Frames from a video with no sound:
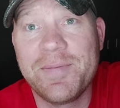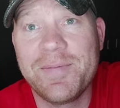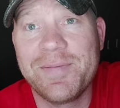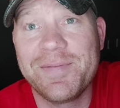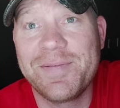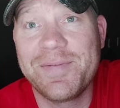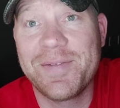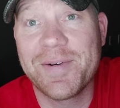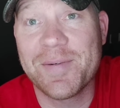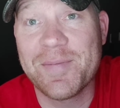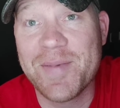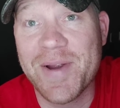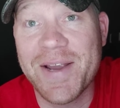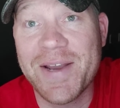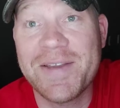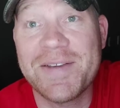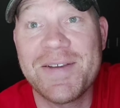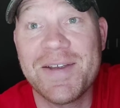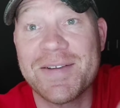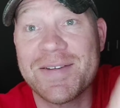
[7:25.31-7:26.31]
for me
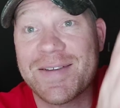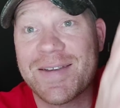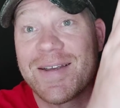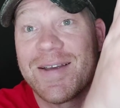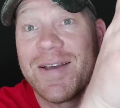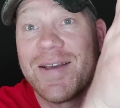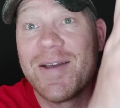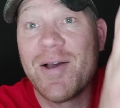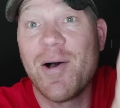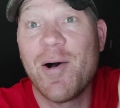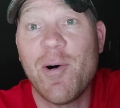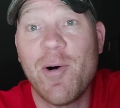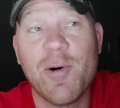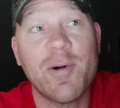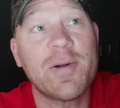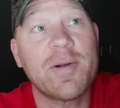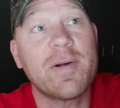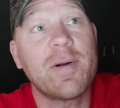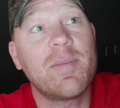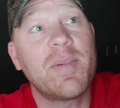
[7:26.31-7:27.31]
to just
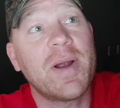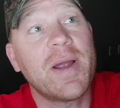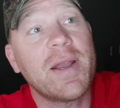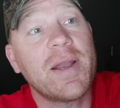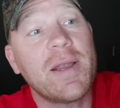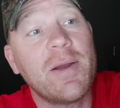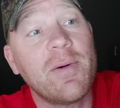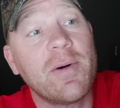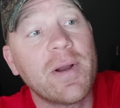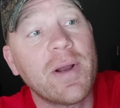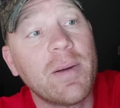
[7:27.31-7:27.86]
order a brand new one.